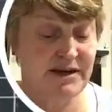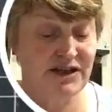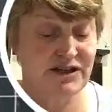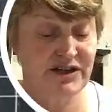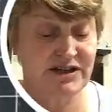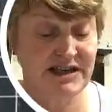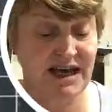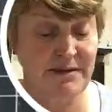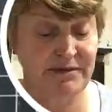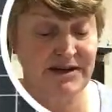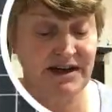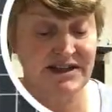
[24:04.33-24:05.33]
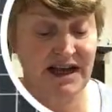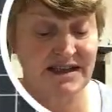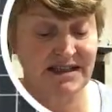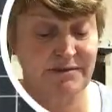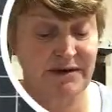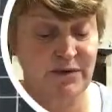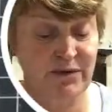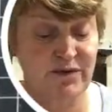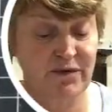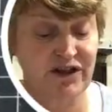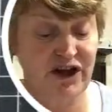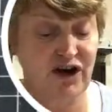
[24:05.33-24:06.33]
edge. The tapered edge has to be the
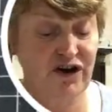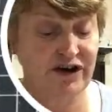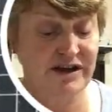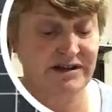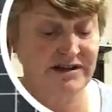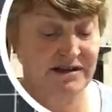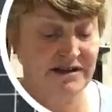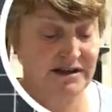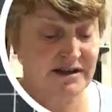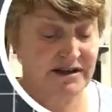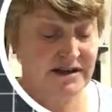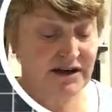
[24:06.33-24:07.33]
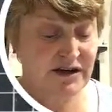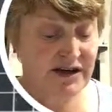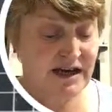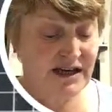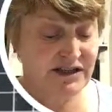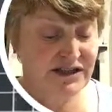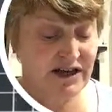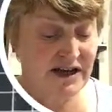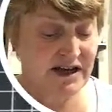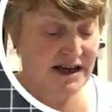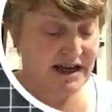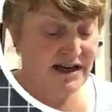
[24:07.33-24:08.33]
one that hides. Okay,
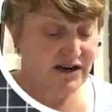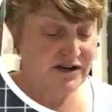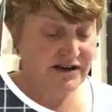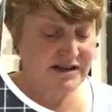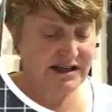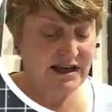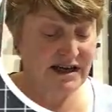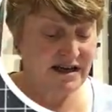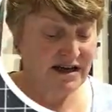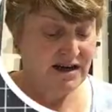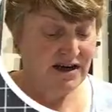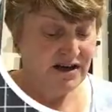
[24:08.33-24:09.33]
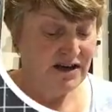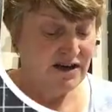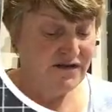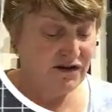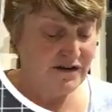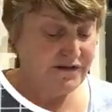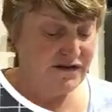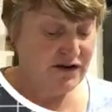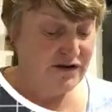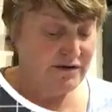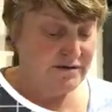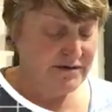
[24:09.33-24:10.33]
tuck it in nicely. You've got a
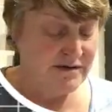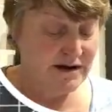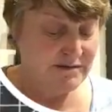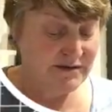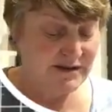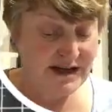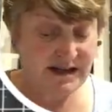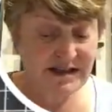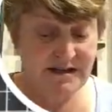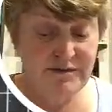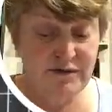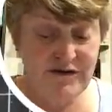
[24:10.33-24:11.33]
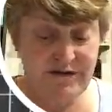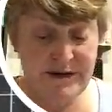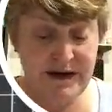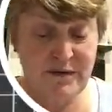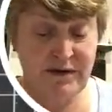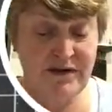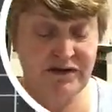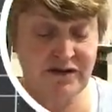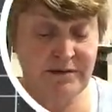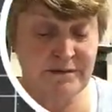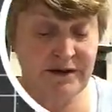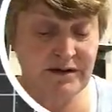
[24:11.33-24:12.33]
few seconds to move about with your
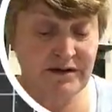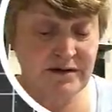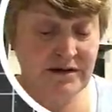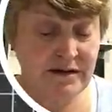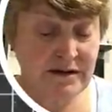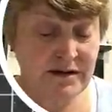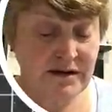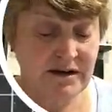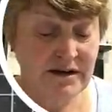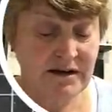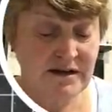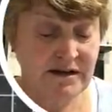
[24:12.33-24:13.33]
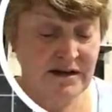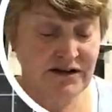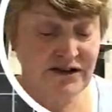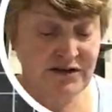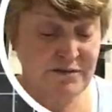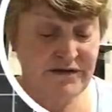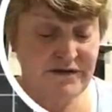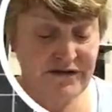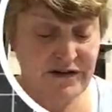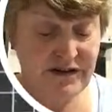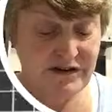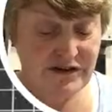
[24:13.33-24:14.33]
Tombow. I do
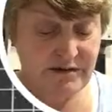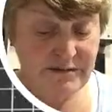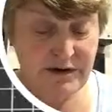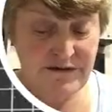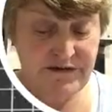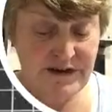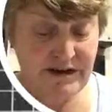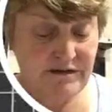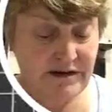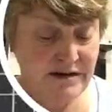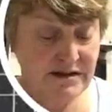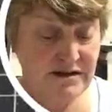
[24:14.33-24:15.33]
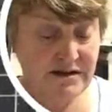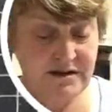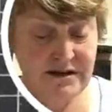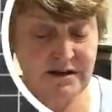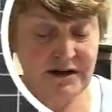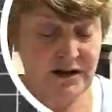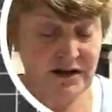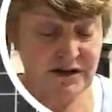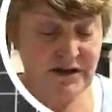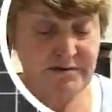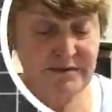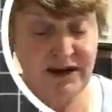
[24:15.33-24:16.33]
prefer the Tombow for that reason.
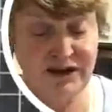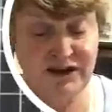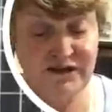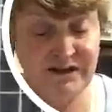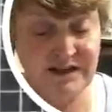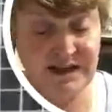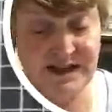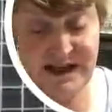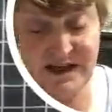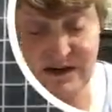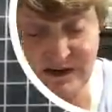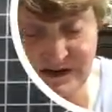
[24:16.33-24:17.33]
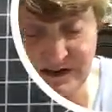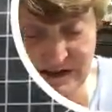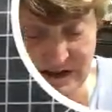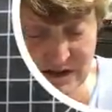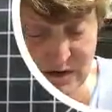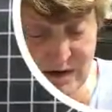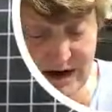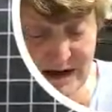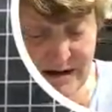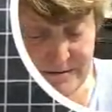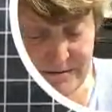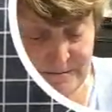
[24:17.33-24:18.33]
So make sure it's in there nice and square.